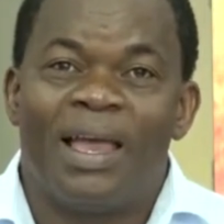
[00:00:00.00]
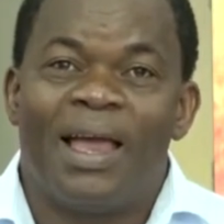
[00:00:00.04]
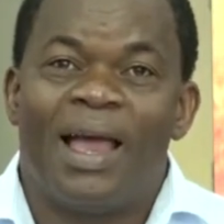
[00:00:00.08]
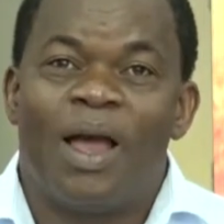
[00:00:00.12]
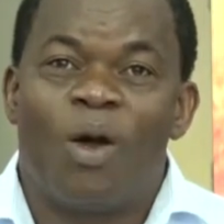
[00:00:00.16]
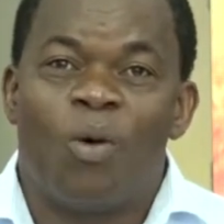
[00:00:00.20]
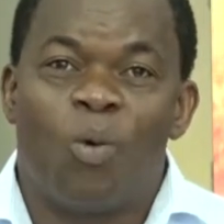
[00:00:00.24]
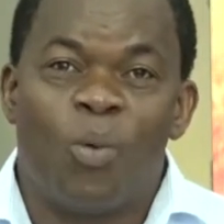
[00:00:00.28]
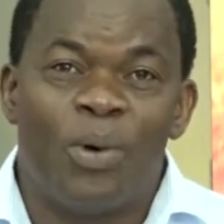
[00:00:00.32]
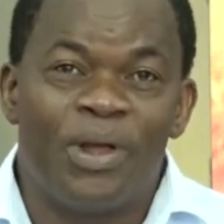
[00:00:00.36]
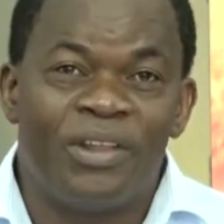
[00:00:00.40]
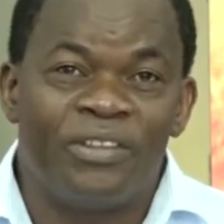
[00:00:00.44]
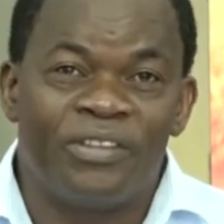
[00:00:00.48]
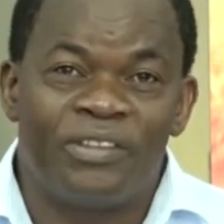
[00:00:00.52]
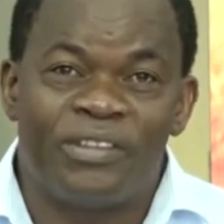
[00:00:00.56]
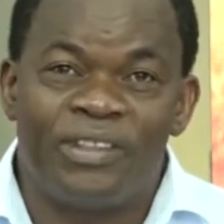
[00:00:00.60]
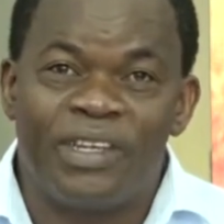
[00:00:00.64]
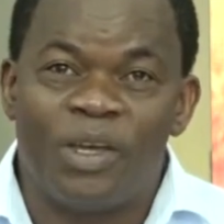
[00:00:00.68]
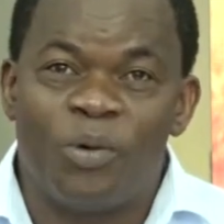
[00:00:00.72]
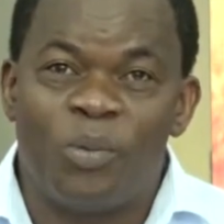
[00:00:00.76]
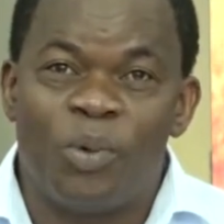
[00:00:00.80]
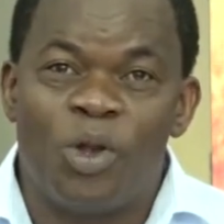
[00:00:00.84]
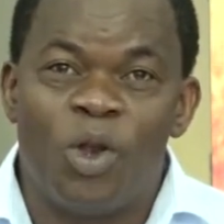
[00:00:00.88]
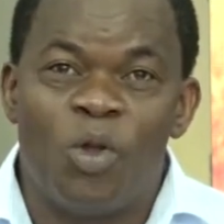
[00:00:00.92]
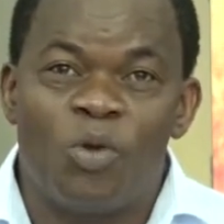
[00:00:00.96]

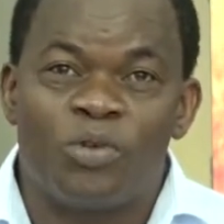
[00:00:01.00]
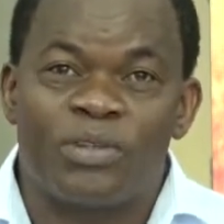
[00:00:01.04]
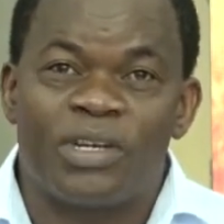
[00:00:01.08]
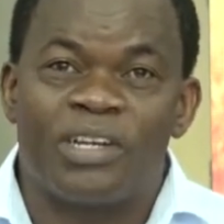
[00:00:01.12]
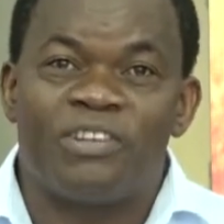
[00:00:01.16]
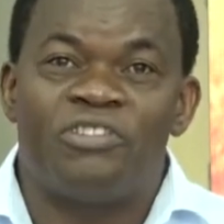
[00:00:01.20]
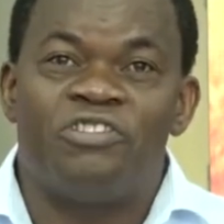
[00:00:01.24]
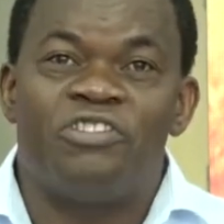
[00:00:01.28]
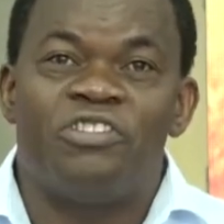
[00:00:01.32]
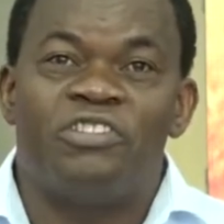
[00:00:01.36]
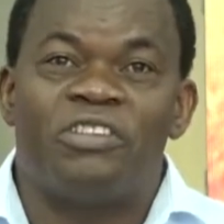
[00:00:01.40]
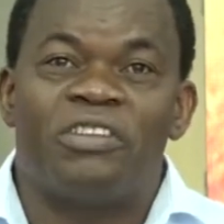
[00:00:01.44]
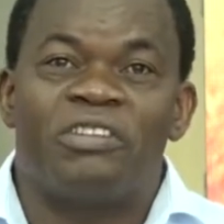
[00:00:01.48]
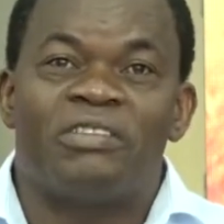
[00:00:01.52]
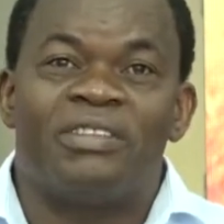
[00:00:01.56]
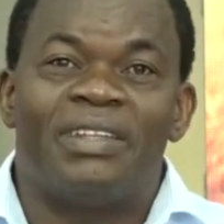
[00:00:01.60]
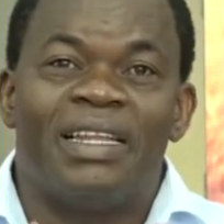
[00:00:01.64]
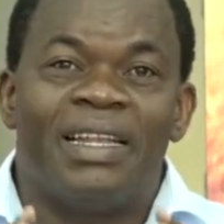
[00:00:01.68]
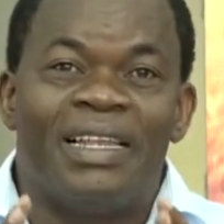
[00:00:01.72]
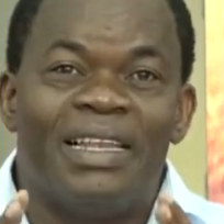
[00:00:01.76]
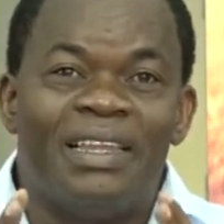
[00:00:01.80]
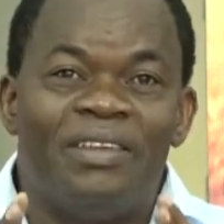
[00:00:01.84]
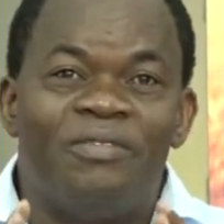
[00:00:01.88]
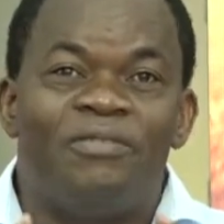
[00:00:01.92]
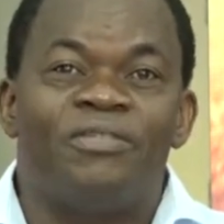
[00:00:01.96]
Wednesday, we looked at Jesus
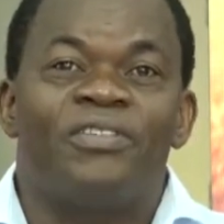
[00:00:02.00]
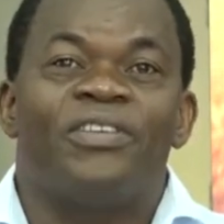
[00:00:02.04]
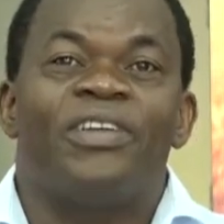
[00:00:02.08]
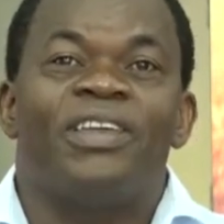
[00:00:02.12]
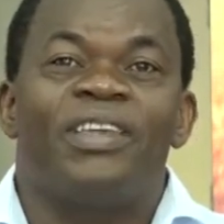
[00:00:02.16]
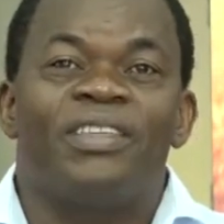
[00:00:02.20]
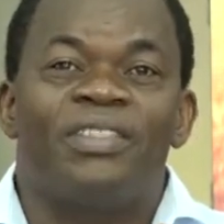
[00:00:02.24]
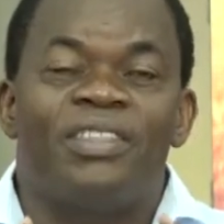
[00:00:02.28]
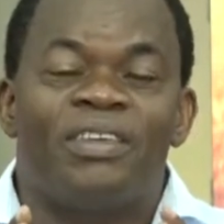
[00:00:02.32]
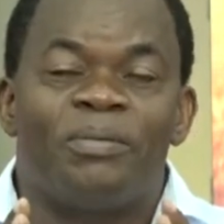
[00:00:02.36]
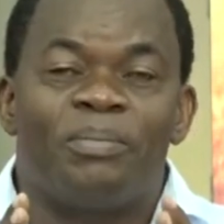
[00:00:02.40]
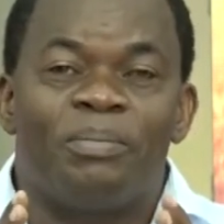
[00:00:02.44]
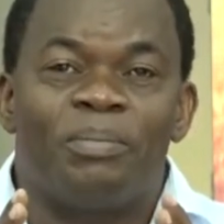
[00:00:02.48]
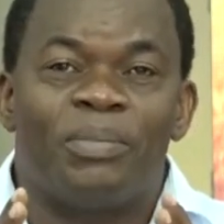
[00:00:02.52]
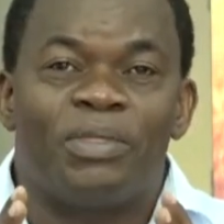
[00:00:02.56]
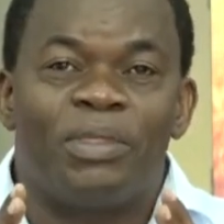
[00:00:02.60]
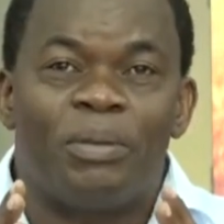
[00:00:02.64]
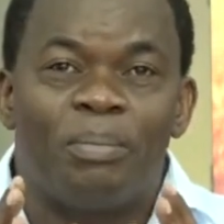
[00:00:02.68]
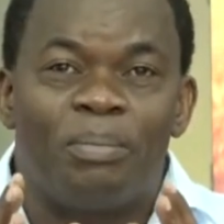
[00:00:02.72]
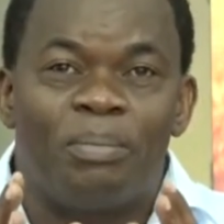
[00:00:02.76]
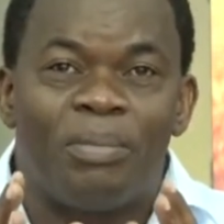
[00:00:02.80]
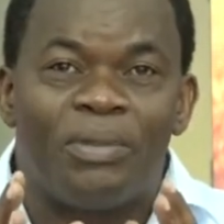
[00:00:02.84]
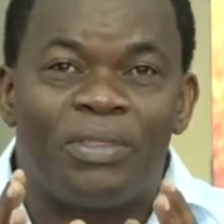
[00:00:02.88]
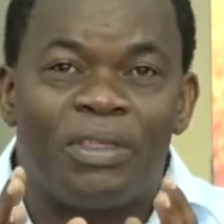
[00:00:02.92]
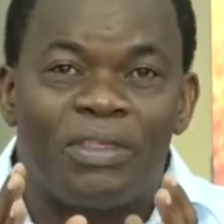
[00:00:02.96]
delivering
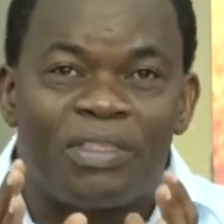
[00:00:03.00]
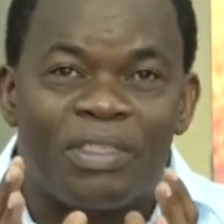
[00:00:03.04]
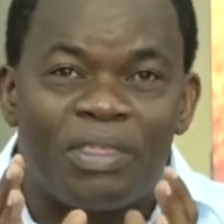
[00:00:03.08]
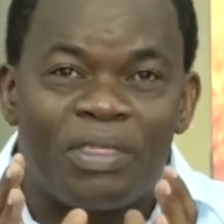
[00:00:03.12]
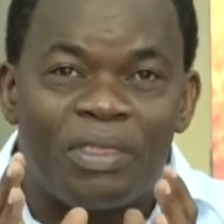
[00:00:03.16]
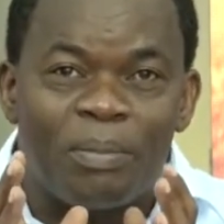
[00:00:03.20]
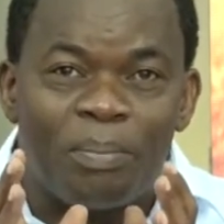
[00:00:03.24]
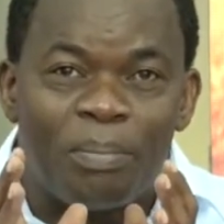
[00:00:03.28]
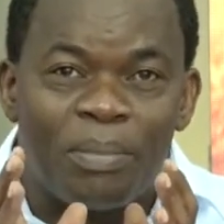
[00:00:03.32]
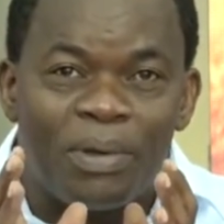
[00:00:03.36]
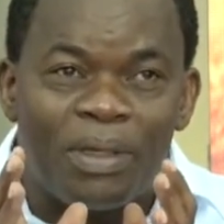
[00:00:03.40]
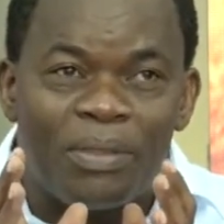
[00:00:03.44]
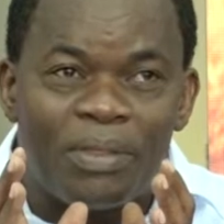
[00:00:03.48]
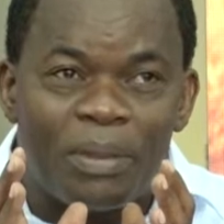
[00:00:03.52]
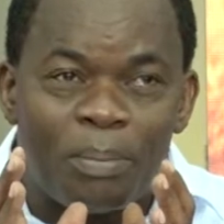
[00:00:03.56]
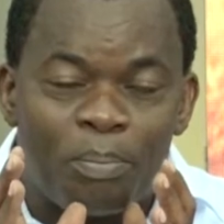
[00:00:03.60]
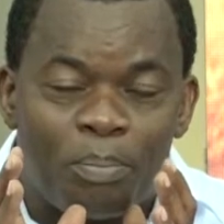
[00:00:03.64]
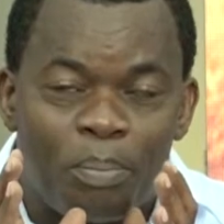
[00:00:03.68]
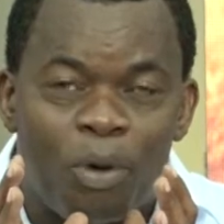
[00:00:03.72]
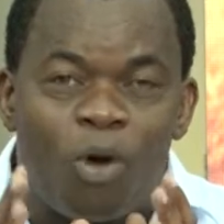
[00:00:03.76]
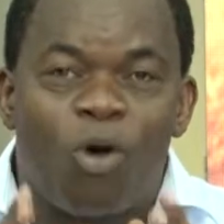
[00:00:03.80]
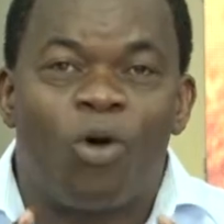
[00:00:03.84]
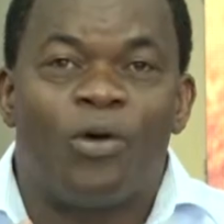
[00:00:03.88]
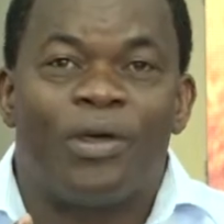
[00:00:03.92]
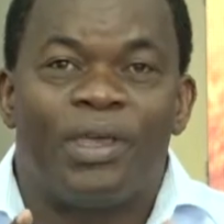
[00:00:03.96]
the
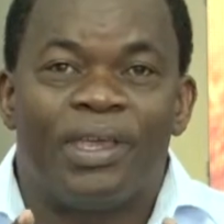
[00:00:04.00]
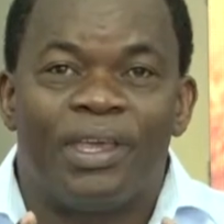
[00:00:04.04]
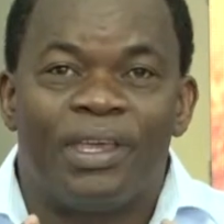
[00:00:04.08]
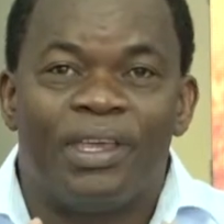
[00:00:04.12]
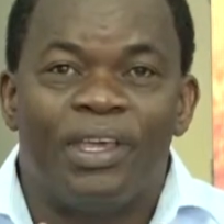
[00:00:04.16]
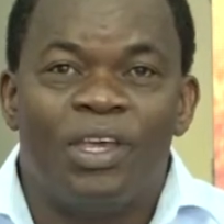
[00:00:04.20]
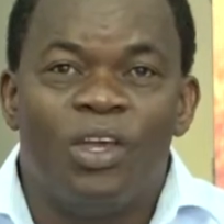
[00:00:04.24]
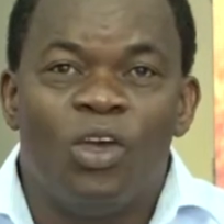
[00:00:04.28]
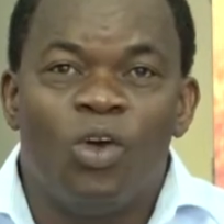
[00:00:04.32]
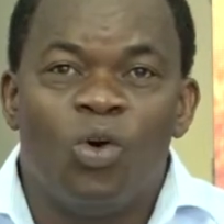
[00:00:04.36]
boy